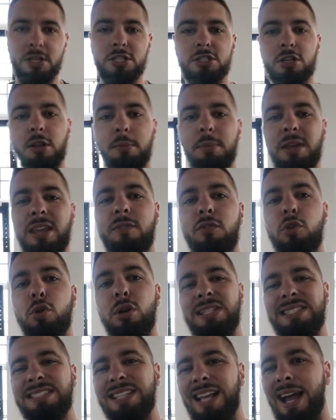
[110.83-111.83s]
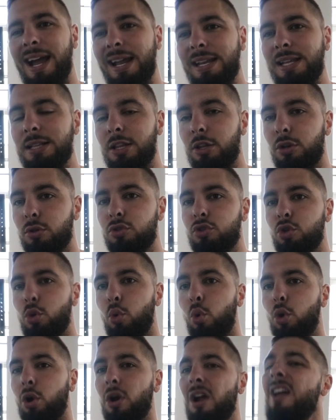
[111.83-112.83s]
So let me give you a tiny little
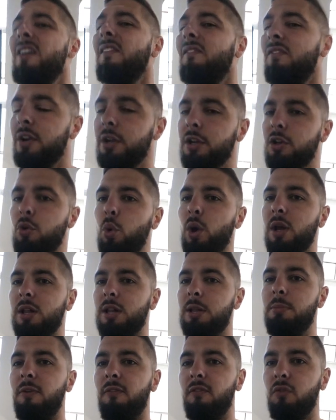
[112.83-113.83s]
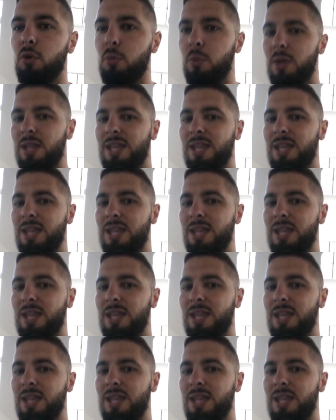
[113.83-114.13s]
tour very quickly before we